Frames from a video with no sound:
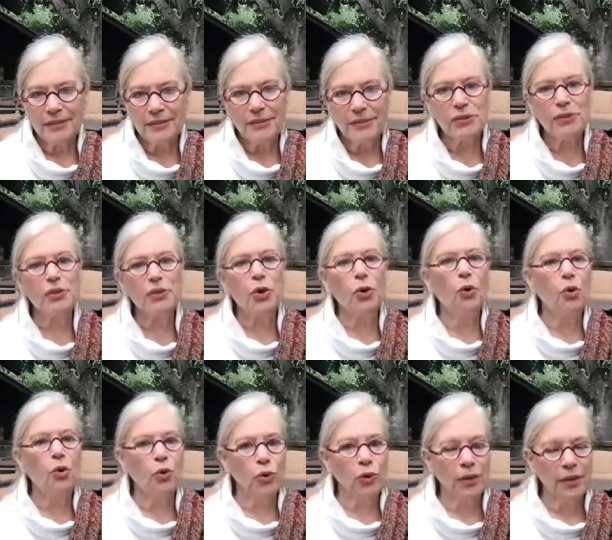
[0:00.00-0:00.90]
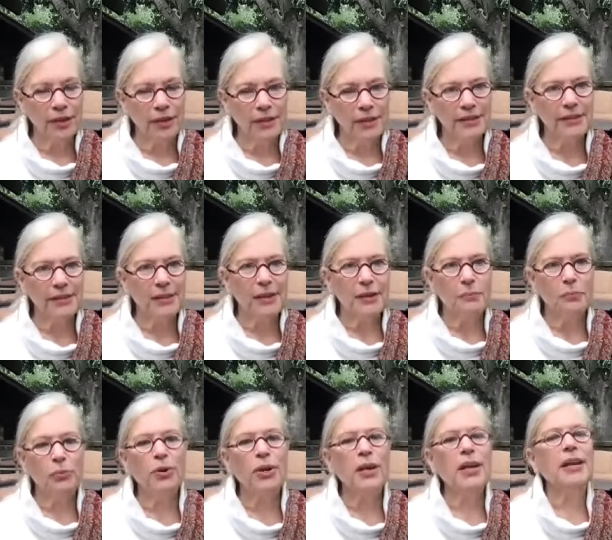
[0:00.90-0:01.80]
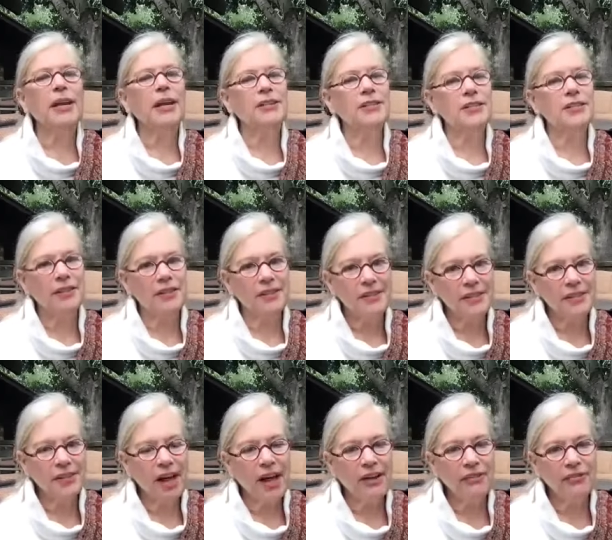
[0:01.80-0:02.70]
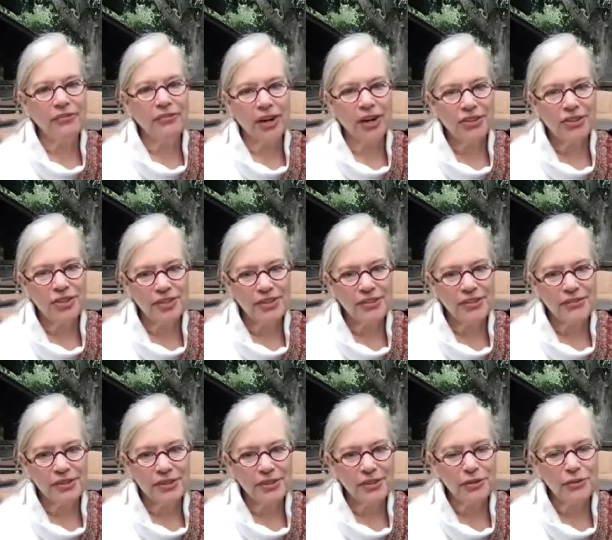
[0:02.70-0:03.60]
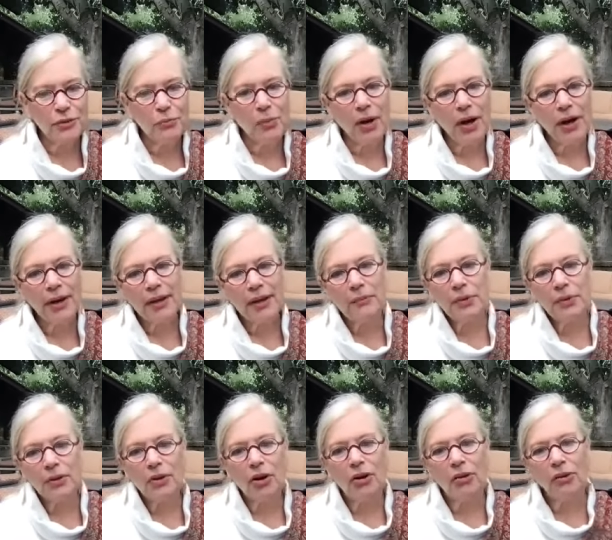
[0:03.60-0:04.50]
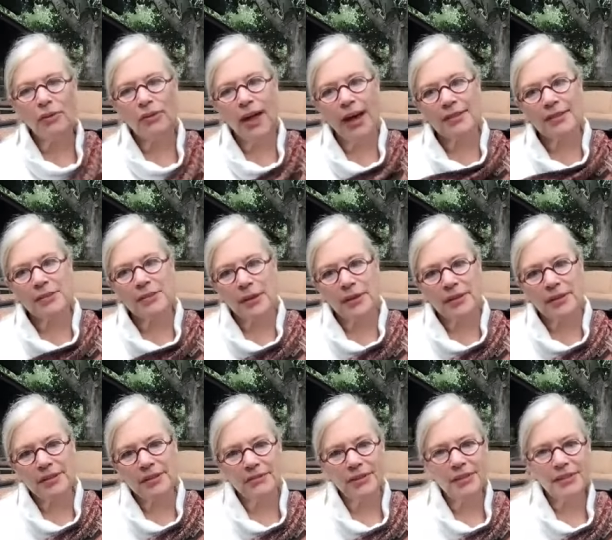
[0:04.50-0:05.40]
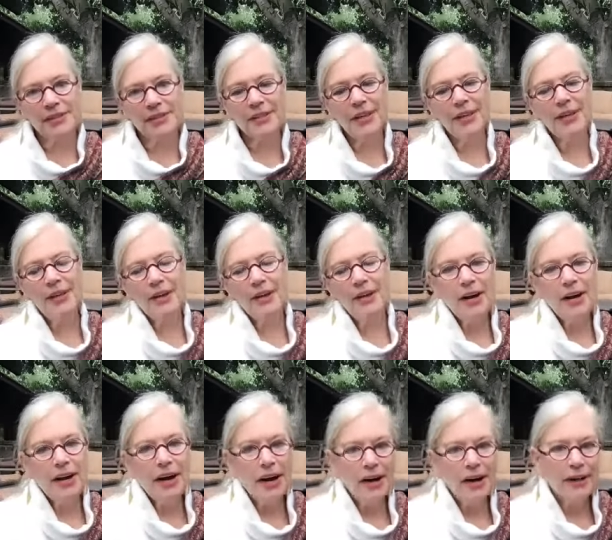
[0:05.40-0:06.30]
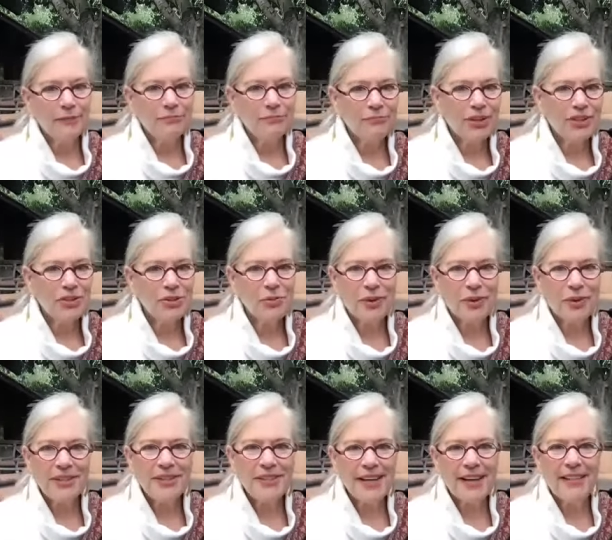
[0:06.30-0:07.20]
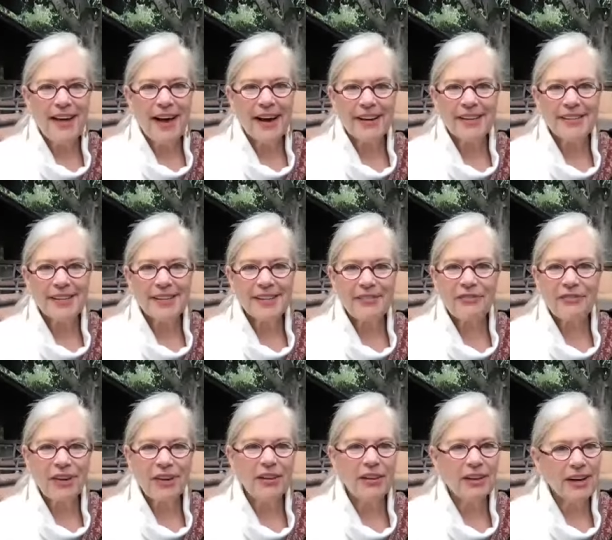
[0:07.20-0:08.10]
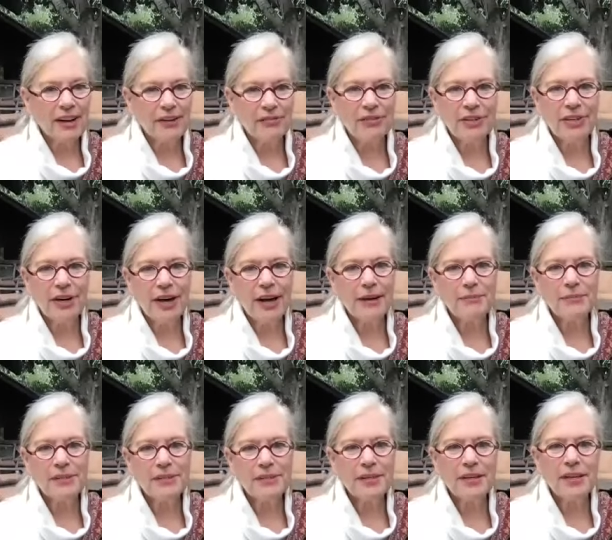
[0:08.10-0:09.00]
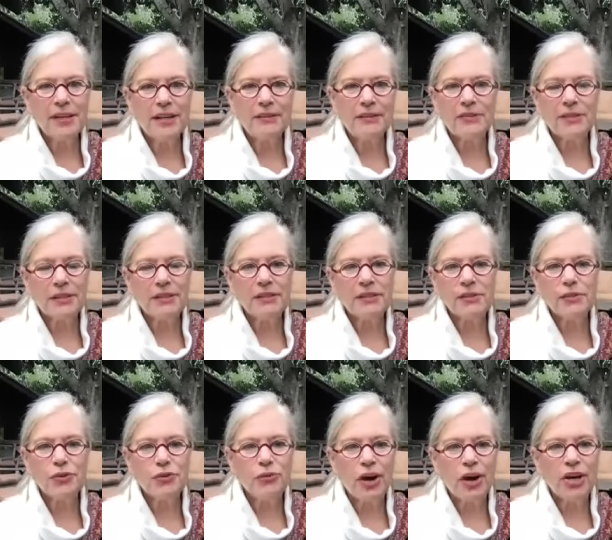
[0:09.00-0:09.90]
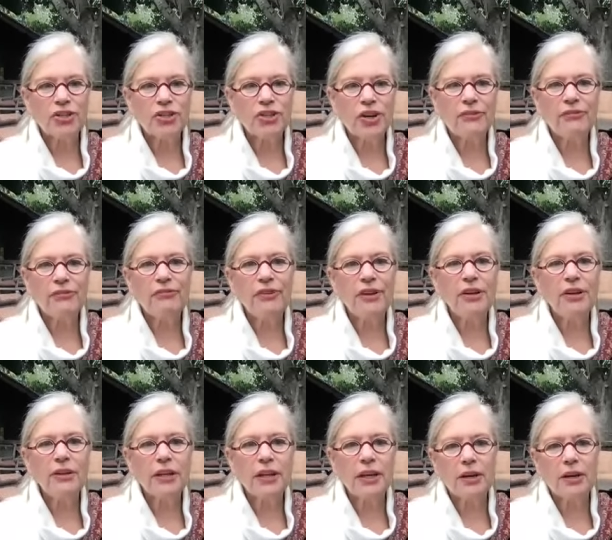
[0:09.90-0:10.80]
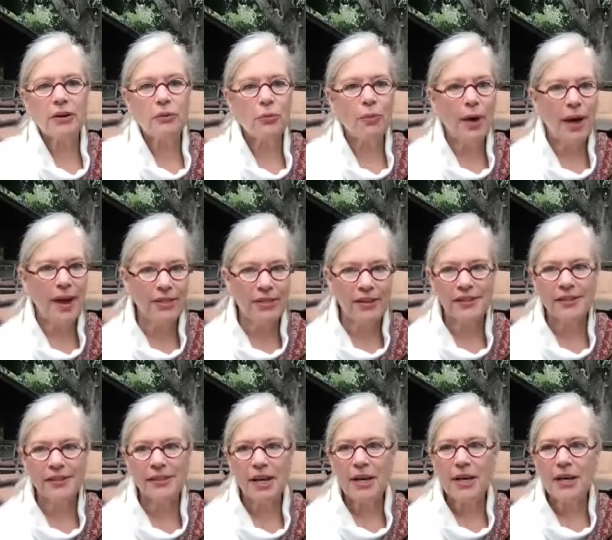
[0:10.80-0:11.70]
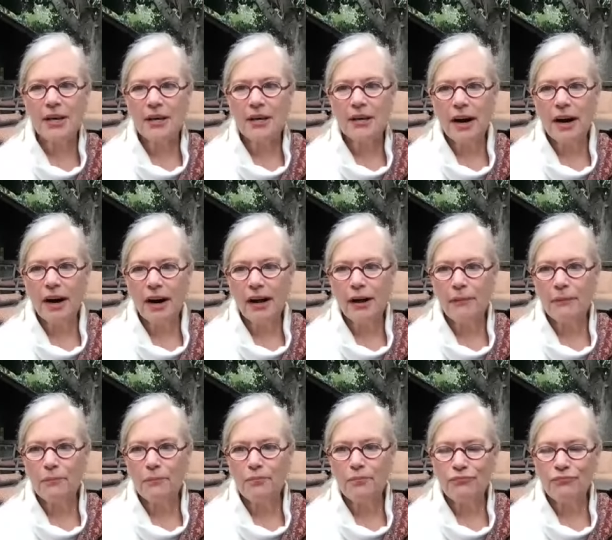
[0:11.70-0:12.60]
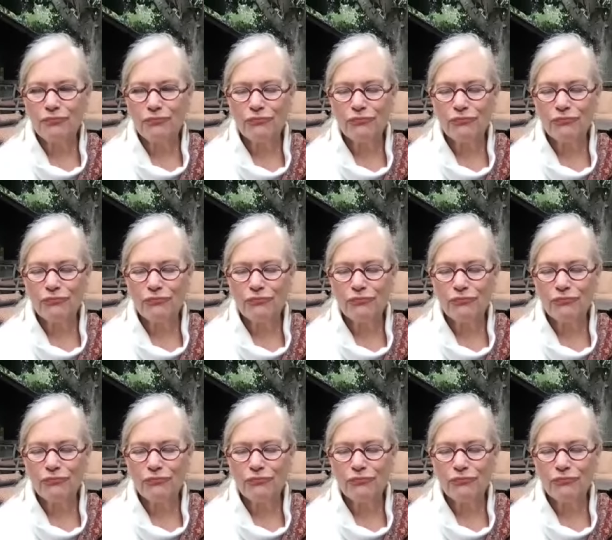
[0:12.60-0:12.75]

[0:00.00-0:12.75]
soul is bringing into this life, not just the physical body, but all aspects of us. Um, I just wanted to say that because I feel it every time Sidi gives us a stretch. I feel it in a way that's, um,